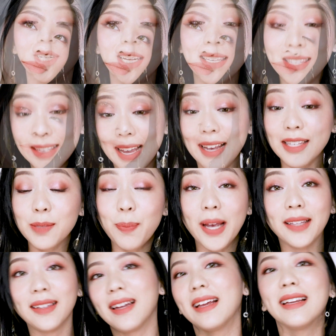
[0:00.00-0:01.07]
Just as I
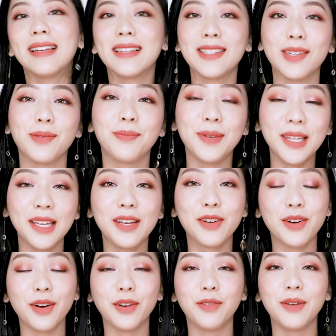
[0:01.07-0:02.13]
expected, it's a really
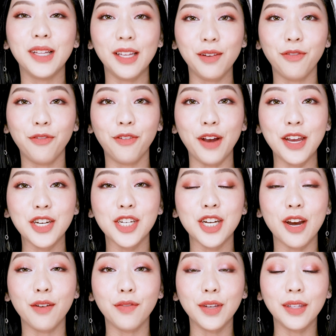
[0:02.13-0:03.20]
good, really fresh,
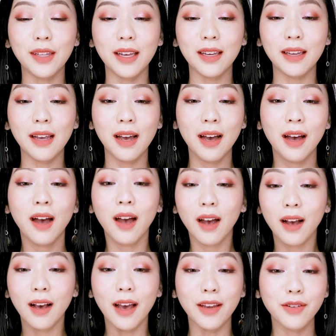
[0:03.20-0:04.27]
everyday
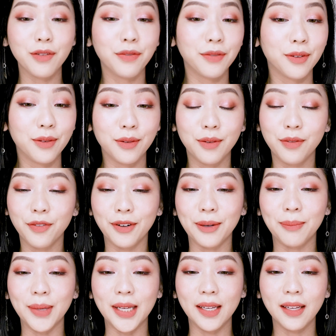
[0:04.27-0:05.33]
kind of nude for
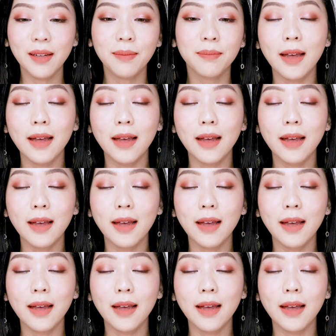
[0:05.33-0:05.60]
me.